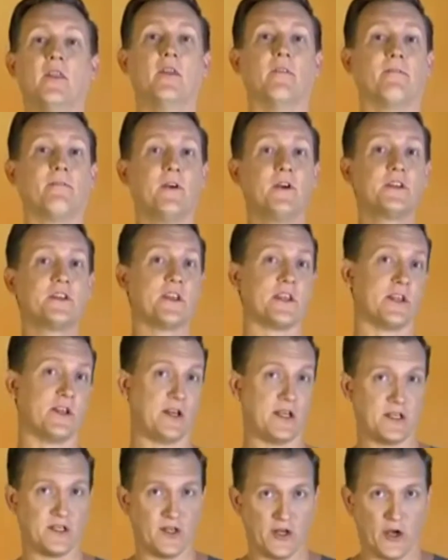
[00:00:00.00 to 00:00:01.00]
The first thing you
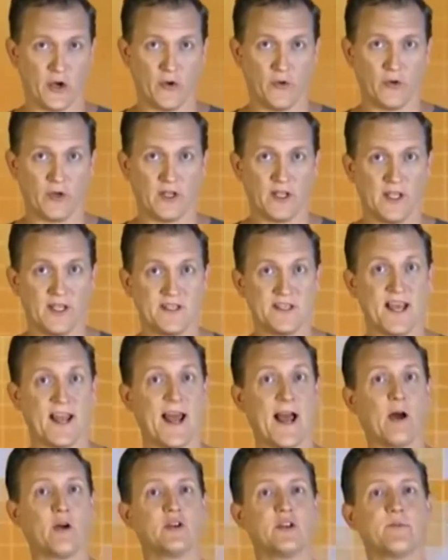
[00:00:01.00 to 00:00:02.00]
need to know is
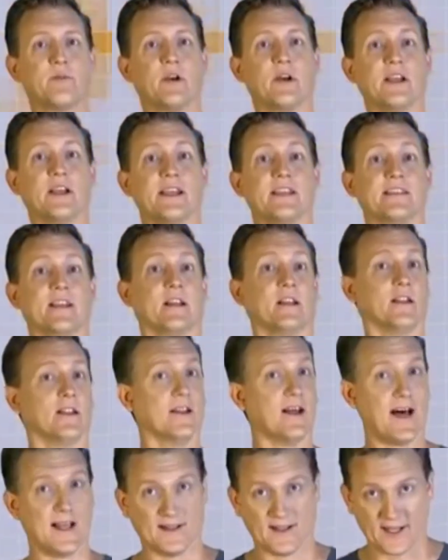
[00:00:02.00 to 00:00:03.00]
that algebra is a
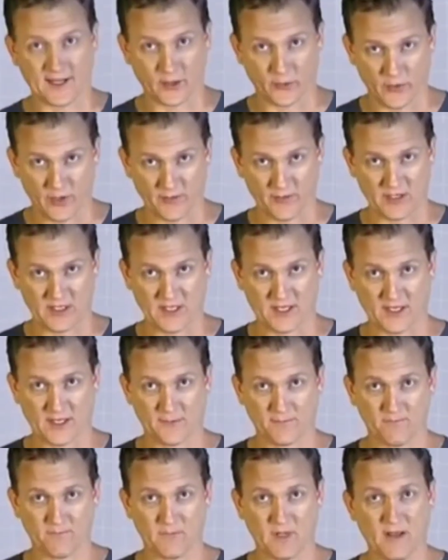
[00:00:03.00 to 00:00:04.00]
lot like arithmetic.
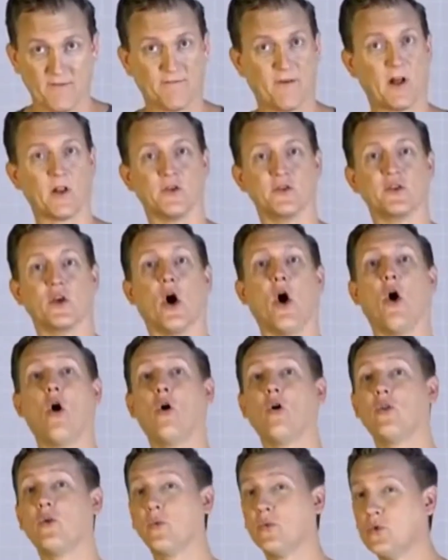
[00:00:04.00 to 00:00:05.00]
It follows
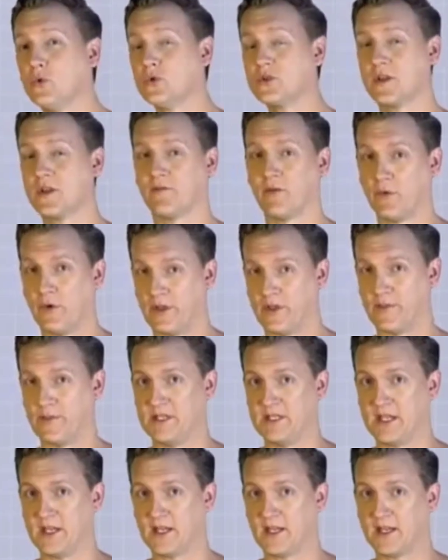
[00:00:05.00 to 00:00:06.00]
all the rules of
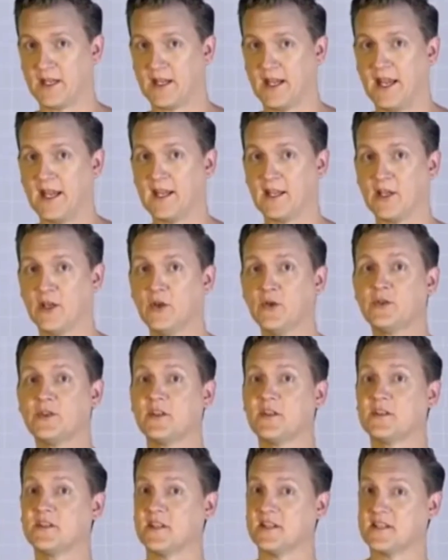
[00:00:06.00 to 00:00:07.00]
arithmetic, and it
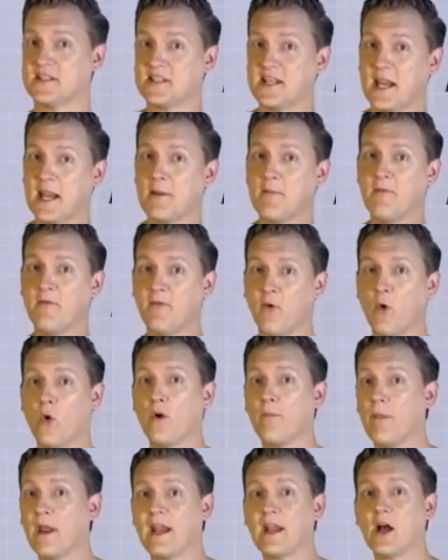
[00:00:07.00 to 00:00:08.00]
uses the same
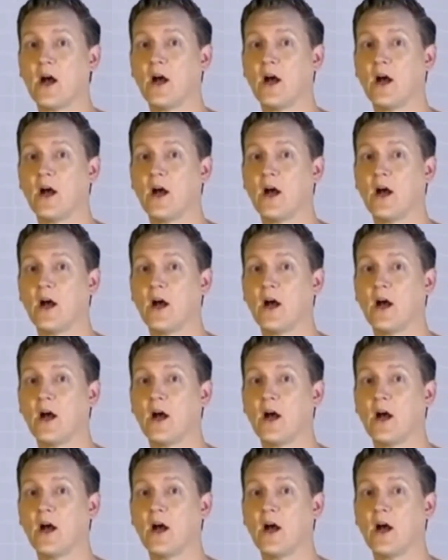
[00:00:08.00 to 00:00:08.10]
four main